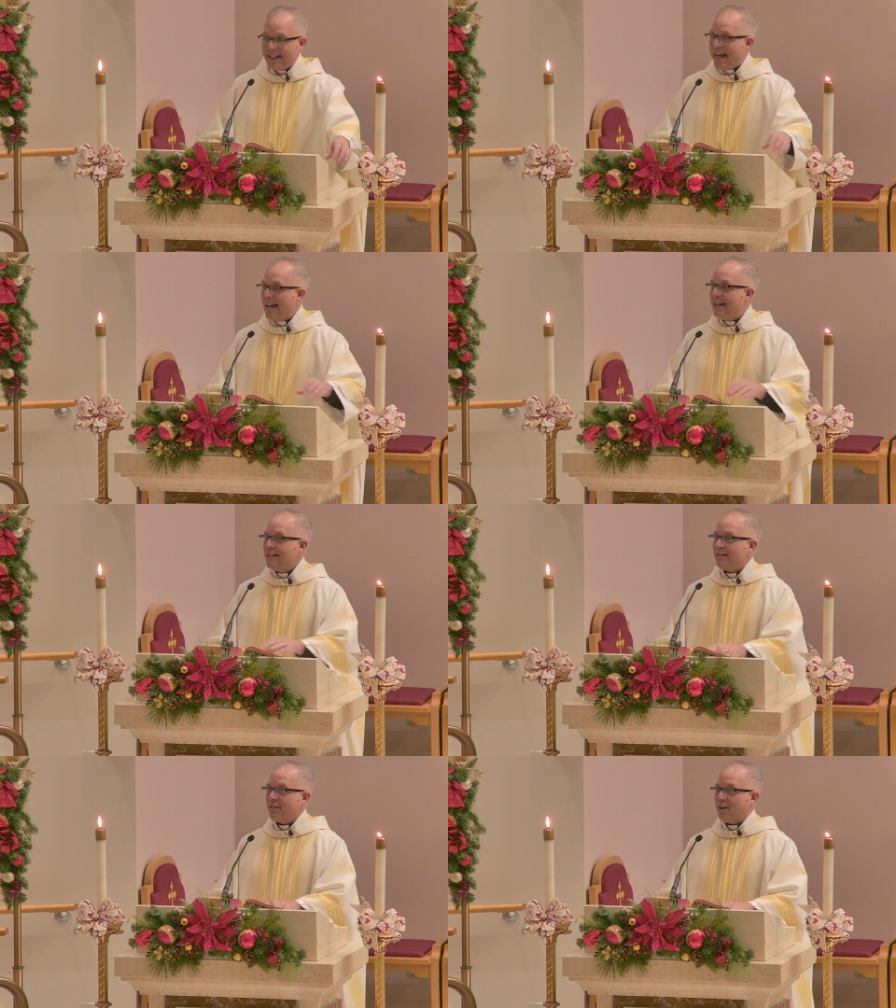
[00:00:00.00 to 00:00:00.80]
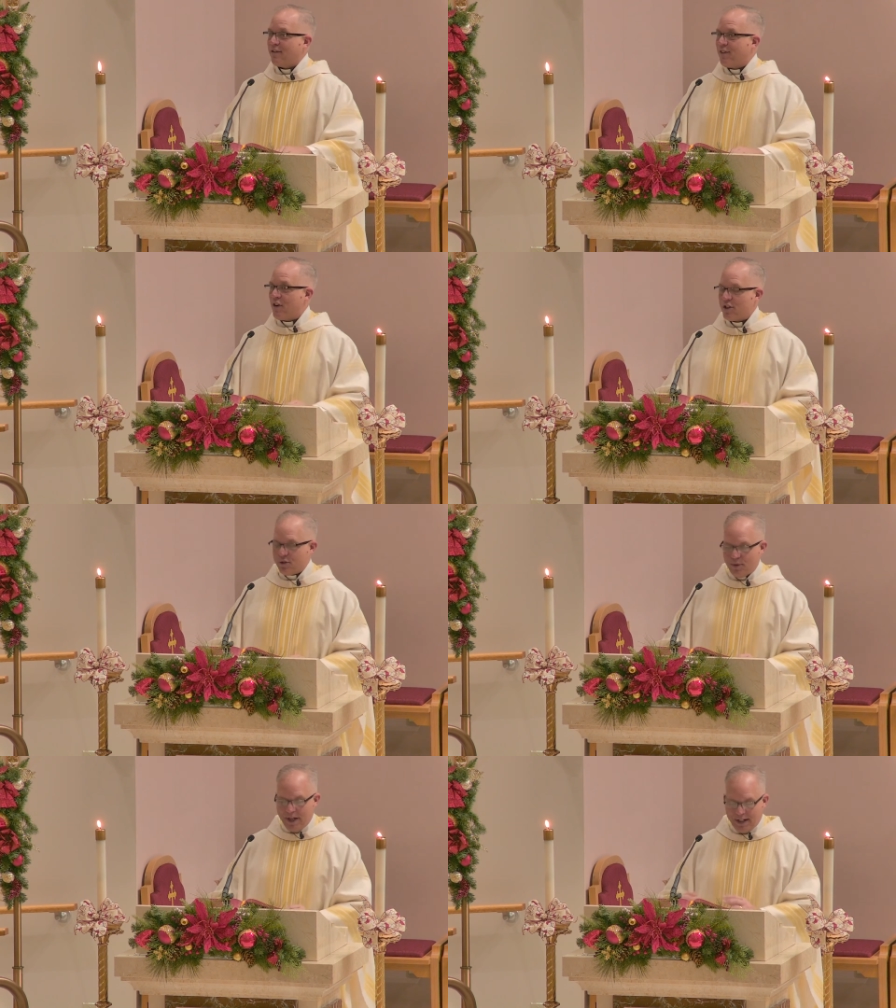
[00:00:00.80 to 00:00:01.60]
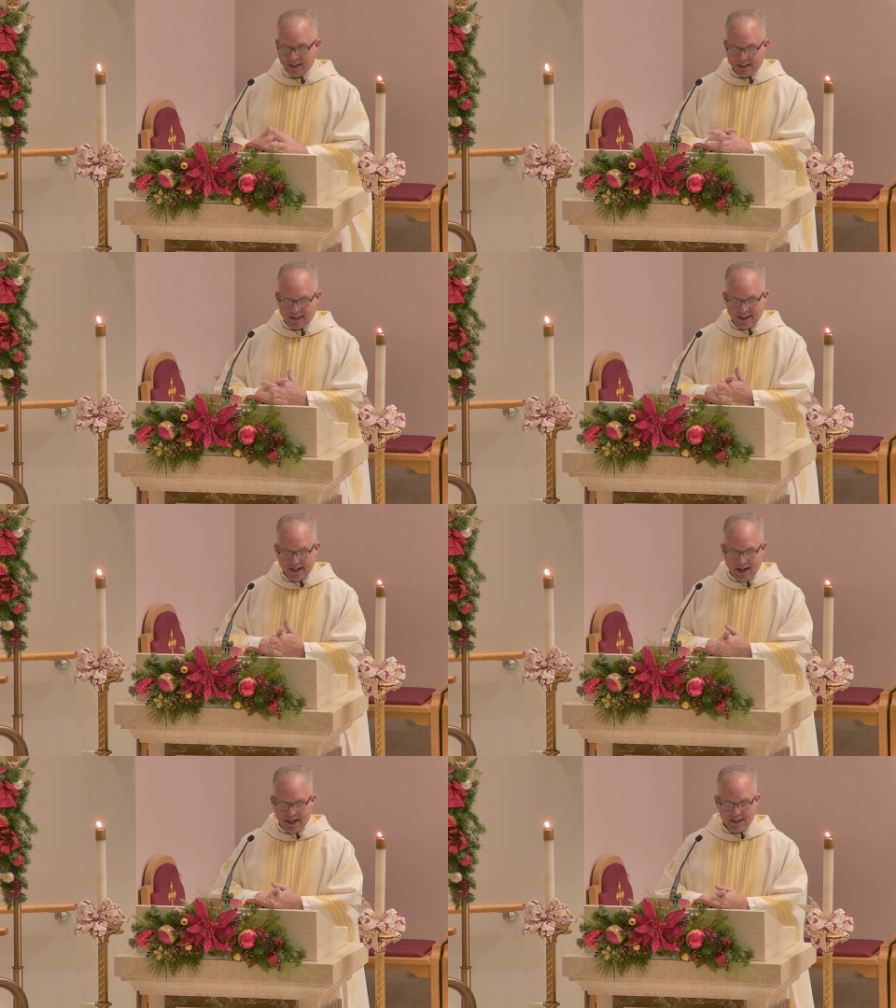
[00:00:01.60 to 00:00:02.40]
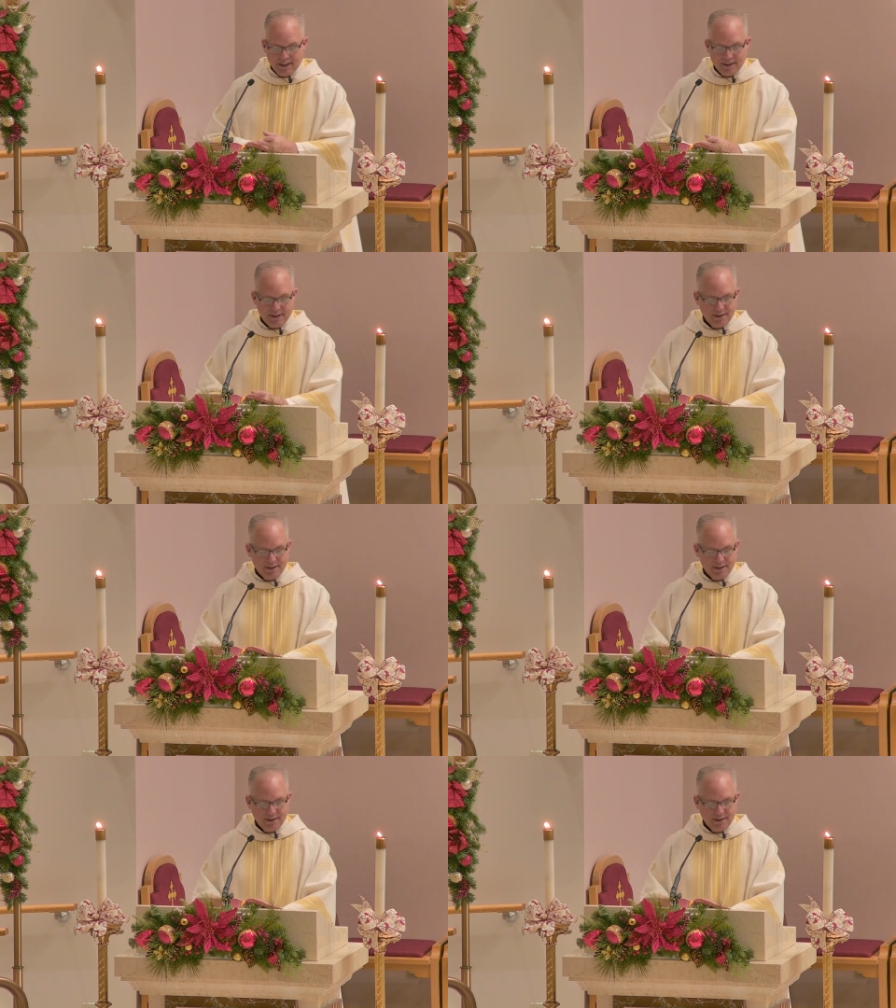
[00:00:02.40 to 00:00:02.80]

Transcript: The end of our first reading today